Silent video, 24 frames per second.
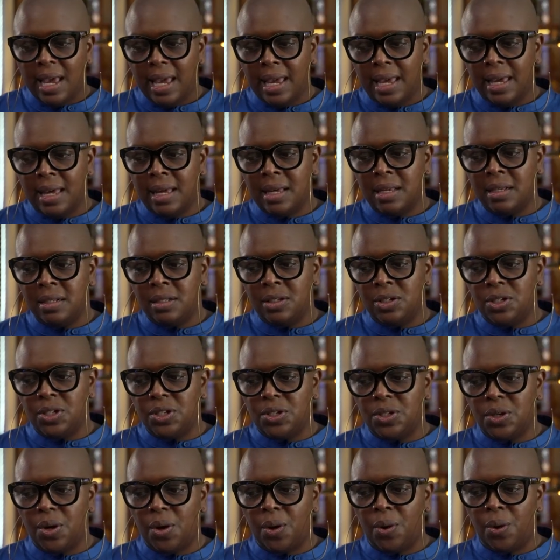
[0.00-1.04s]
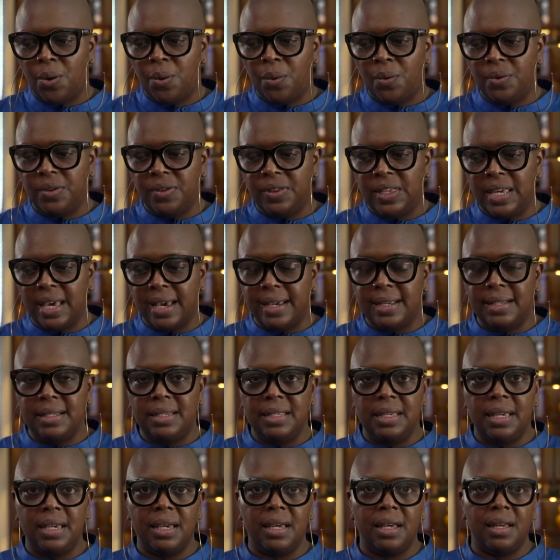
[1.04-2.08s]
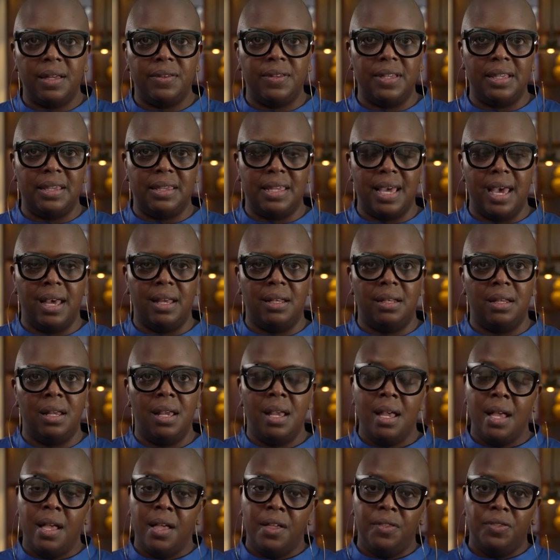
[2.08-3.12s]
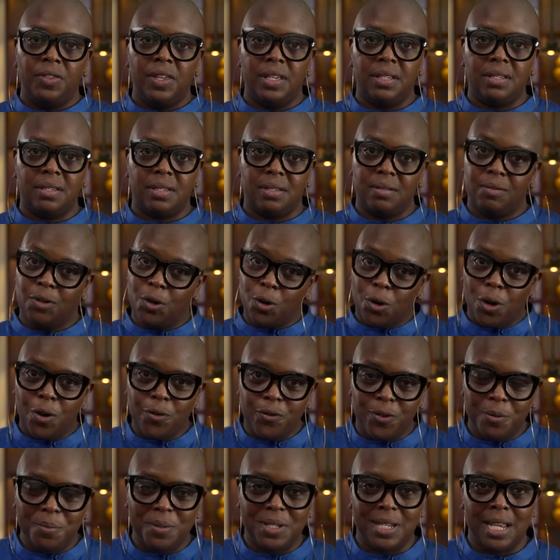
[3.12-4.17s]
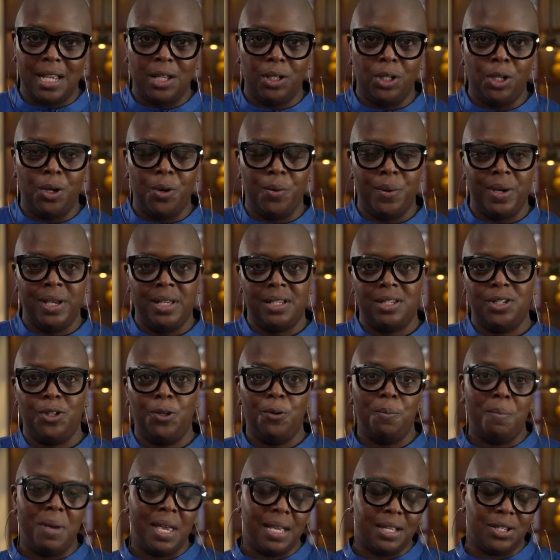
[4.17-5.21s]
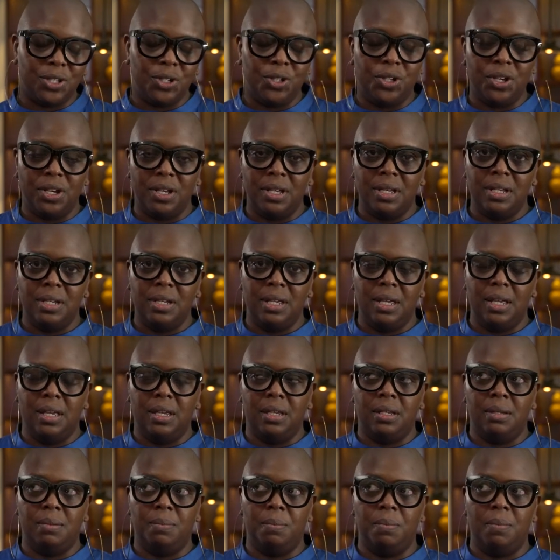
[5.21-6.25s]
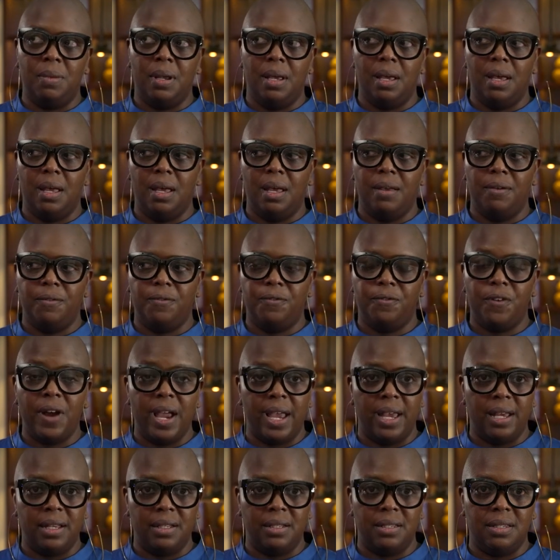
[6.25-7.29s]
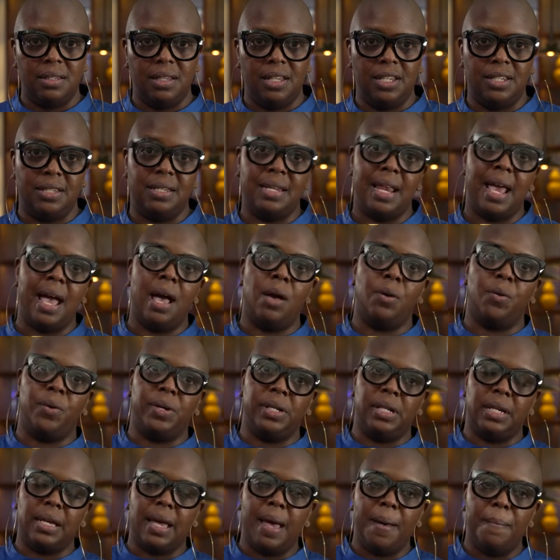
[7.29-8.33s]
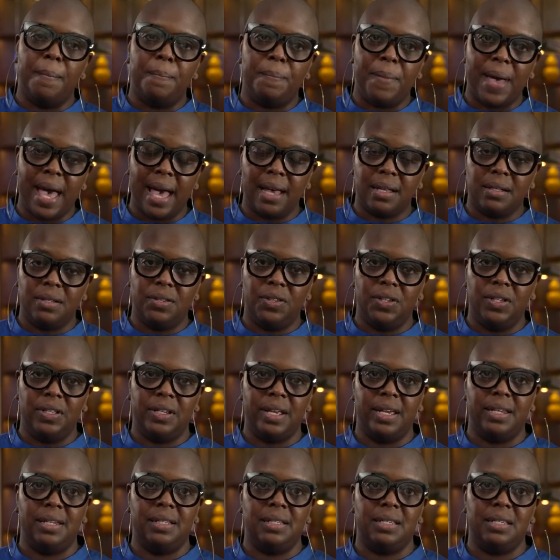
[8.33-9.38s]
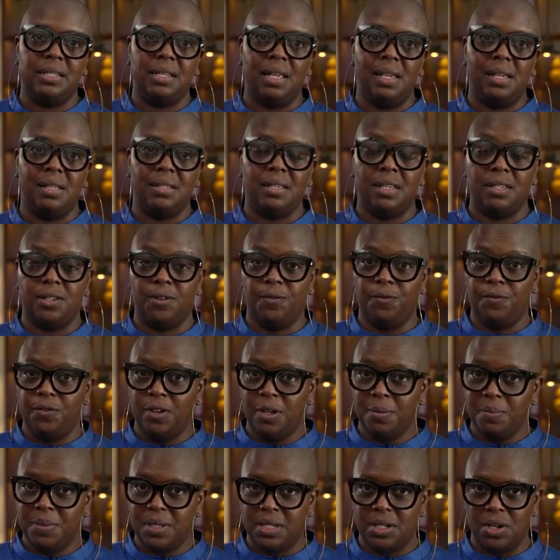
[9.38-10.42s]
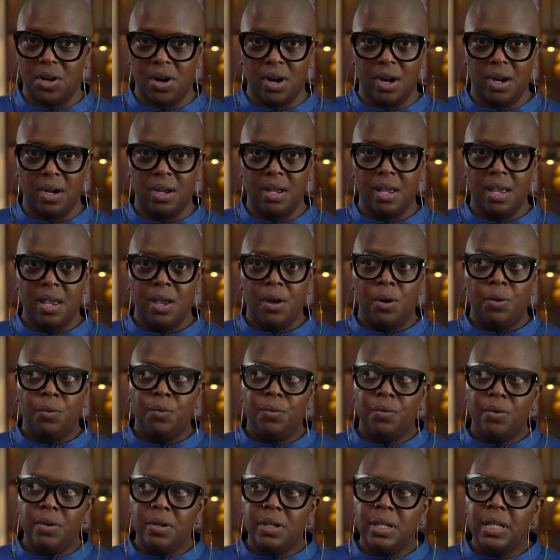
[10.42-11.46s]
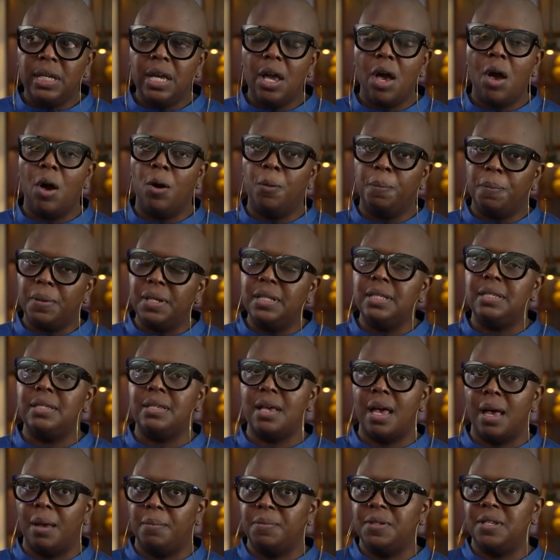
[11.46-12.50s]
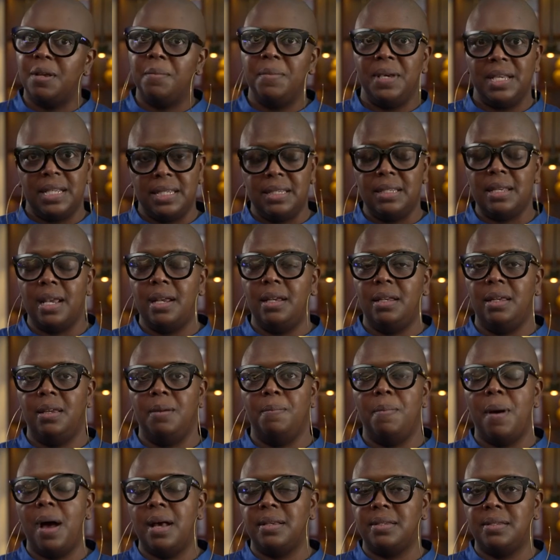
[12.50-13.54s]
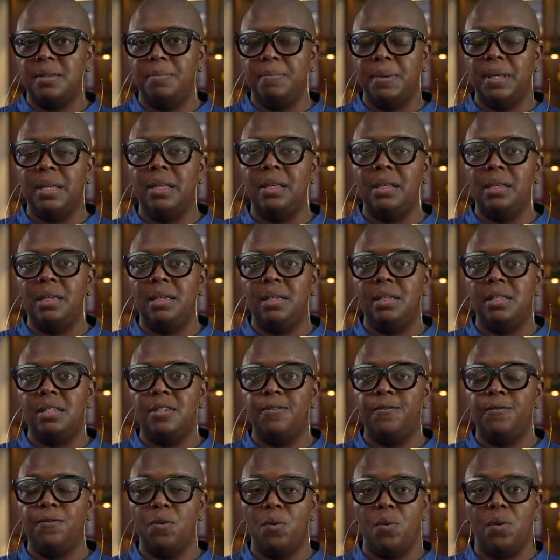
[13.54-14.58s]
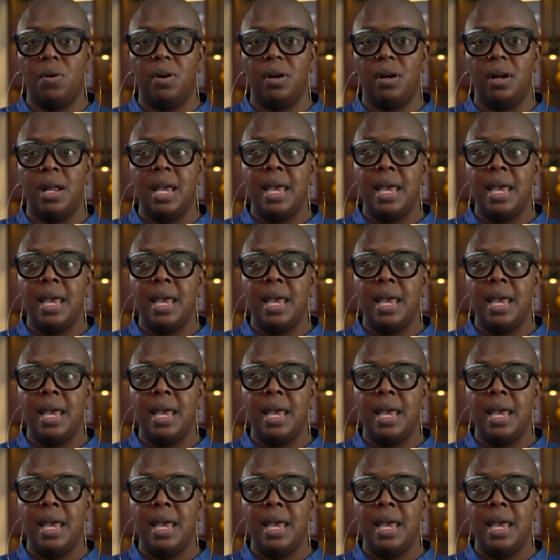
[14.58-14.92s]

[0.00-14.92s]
And so the idea that then this girl from Saint Louis who makes good in France is now going to come back to the United States as a film star really opens up some exciting possibilities for